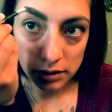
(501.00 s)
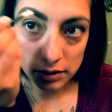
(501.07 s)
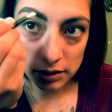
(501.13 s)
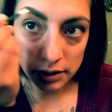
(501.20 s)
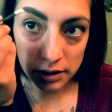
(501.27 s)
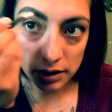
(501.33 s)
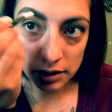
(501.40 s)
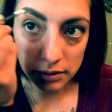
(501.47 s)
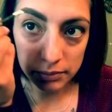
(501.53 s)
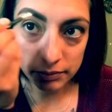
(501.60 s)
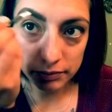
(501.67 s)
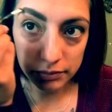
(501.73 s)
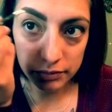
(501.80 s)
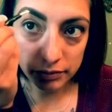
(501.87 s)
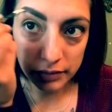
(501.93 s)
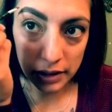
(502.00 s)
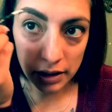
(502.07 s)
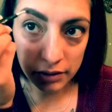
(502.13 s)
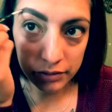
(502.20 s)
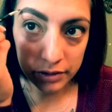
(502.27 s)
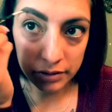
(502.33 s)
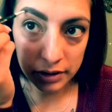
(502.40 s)
clean up
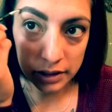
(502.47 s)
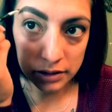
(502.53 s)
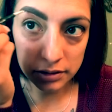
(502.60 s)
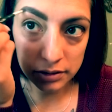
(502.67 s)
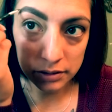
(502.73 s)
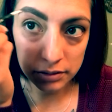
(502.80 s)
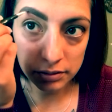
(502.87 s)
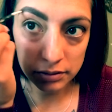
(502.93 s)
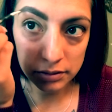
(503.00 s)
however you need to,